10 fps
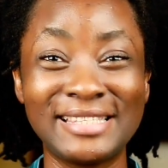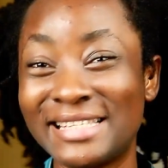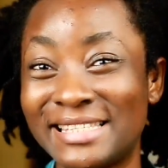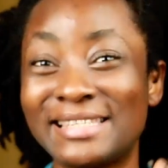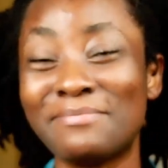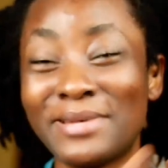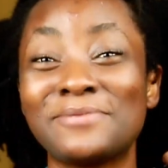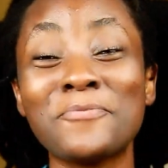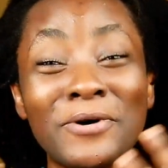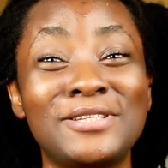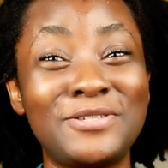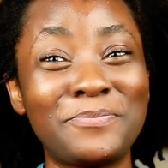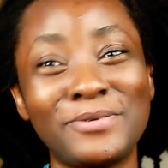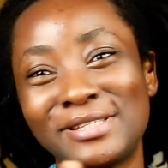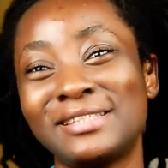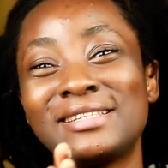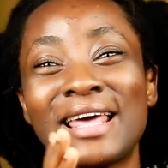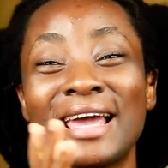this is amazing, what did you put in this?